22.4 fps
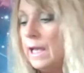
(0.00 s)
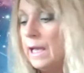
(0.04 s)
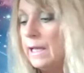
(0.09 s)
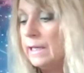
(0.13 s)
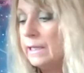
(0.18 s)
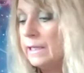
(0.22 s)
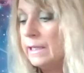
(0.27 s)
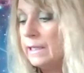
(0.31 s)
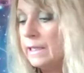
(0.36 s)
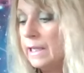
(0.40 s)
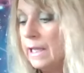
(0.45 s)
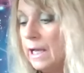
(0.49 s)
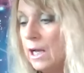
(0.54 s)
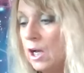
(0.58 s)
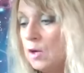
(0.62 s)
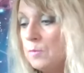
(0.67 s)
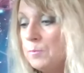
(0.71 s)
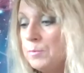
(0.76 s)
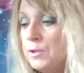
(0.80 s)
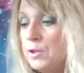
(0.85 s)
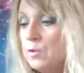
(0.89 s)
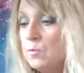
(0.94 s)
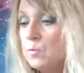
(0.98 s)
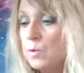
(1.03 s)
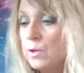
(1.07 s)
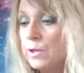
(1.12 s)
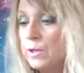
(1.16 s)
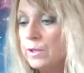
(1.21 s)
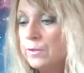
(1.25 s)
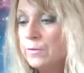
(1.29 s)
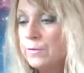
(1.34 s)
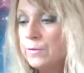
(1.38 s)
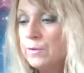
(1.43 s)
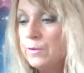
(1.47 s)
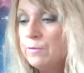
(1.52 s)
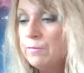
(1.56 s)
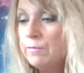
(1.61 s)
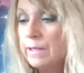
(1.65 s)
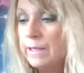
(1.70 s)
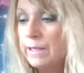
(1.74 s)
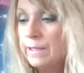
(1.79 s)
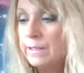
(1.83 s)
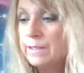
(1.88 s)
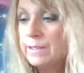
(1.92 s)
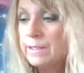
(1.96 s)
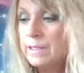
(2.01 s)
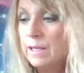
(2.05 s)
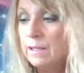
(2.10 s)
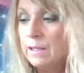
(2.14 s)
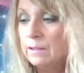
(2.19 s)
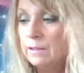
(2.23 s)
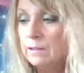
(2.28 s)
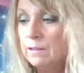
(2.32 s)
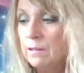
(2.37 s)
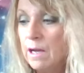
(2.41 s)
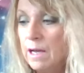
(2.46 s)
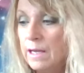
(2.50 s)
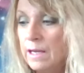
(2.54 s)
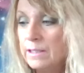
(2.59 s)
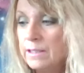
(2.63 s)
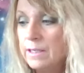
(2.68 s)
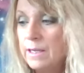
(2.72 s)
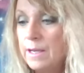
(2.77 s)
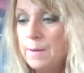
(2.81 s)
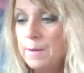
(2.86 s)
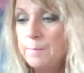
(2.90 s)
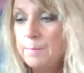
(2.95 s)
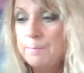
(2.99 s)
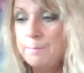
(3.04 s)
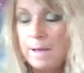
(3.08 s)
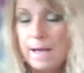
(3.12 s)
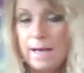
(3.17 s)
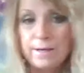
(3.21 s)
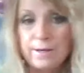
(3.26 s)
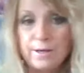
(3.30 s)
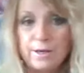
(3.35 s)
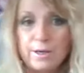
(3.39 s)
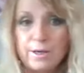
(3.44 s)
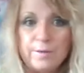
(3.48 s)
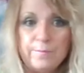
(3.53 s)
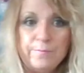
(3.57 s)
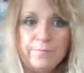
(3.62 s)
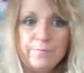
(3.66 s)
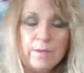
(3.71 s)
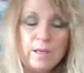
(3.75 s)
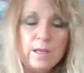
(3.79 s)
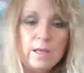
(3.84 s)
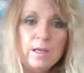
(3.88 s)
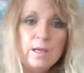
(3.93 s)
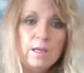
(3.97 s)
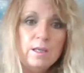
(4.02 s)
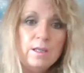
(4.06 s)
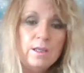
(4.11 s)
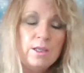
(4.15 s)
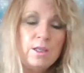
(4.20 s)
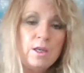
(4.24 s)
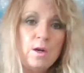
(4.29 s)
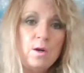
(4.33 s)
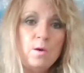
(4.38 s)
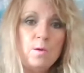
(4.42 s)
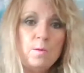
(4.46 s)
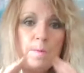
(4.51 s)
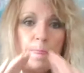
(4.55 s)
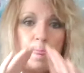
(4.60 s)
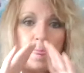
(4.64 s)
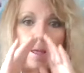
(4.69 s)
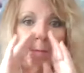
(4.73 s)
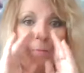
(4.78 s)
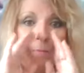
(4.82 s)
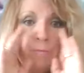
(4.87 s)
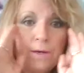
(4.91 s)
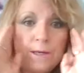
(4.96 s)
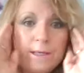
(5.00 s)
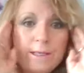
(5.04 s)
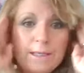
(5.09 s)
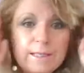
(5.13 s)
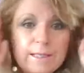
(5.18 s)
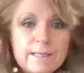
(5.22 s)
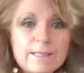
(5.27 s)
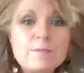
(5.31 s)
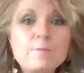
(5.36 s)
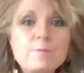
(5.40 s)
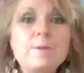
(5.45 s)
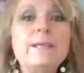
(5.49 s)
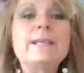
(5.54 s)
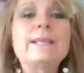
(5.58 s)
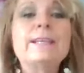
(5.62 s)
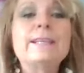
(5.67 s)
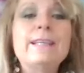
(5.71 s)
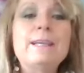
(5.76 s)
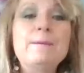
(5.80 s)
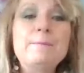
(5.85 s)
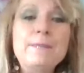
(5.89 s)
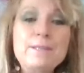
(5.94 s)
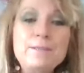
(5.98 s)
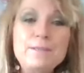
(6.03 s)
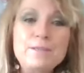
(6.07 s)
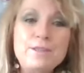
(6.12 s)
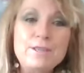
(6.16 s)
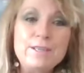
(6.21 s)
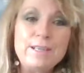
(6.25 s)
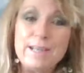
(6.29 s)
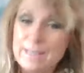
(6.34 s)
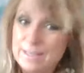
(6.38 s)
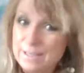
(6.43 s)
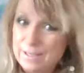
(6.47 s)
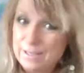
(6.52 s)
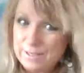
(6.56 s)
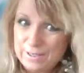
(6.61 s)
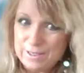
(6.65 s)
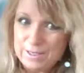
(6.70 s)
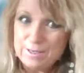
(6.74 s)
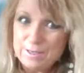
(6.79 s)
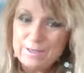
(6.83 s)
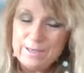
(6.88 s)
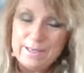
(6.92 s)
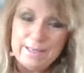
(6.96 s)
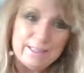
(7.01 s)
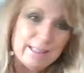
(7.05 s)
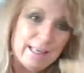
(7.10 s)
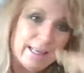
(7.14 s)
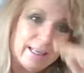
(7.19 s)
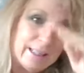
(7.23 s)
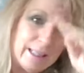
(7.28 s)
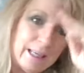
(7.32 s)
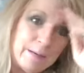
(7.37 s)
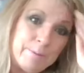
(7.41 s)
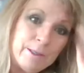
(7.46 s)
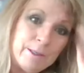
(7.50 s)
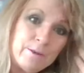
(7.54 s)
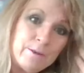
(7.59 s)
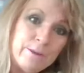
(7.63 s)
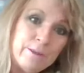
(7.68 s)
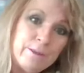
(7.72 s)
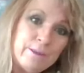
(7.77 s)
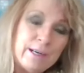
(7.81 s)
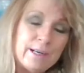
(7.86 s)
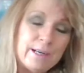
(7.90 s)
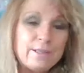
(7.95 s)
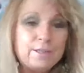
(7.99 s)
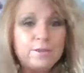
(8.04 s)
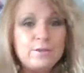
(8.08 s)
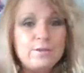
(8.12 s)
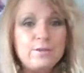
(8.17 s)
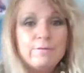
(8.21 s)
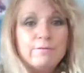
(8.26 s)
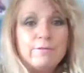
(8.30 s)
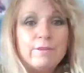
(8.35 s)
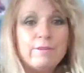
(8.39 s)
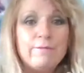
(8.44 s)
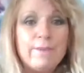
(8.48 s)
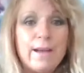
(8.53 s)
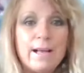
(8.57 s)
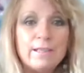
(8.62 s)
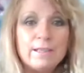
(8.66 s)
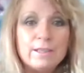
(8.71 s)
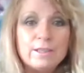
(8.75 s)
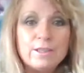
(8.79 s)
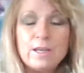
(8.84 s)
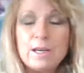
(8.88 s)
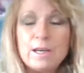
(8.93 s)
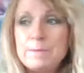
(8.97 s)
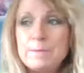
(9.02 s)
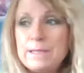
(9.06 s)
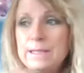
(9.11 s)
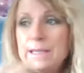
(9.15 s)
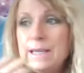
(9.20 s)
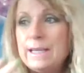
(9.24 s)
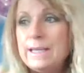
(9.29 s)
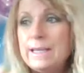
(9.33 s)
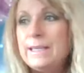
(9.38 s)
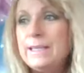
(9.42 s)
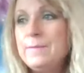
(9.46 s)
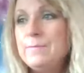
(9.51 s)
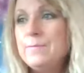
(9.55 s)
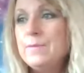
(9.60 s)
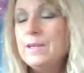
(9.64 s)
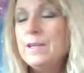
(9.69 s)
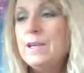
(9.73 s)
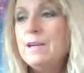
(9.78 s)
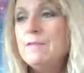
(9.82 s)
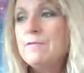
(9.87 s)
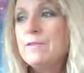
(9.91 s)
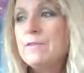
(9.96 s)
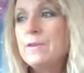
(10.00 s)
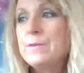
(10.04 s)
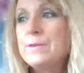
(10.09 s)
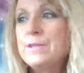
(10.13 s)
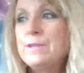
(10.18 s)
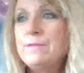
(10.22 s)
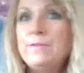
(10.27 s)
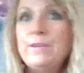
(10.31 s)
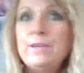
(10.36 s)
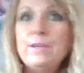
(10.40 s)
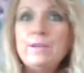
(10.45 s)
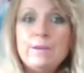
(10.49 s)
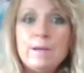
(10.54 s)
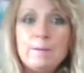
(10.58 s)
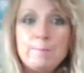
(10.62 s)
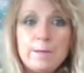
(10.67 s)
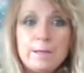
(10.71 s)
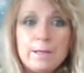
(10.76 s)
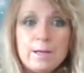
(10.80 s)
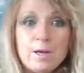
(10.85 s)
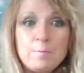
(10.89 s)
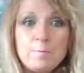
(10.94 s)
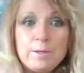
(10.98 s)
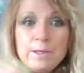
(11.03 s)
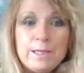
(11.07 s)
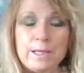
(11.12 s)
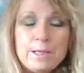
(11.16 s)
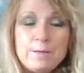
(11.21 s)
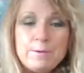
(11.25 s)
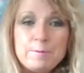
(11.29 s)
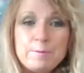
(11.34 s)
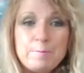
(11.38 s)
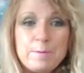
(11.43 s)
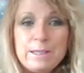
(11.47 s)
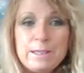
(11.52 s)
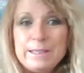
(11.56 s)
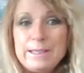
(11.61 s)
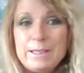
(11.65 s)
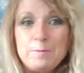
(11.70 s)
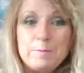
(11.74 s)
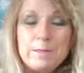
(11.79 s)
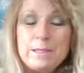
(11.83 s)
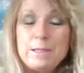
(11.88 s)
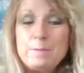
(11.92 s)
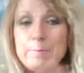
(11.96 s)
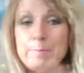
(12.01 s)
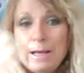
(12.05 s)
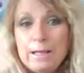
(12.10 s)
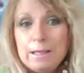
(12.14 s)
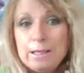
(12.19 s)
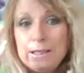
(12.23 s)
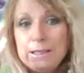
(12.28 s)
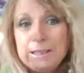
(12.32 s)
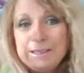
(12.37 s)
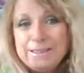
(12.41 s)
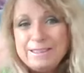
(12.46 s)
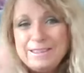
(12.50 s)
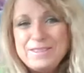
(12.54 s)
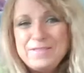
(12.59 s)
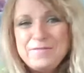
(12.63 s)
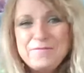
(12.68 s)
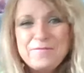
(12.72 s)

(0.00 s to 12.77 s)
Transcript: and it can help you work through things a lot better. So embrace this week and let me know what you guys are doing. Like, let me know what you guys are doing for Valentine's Day. For those of you, I mean, I'll be here with my little Miss Bella,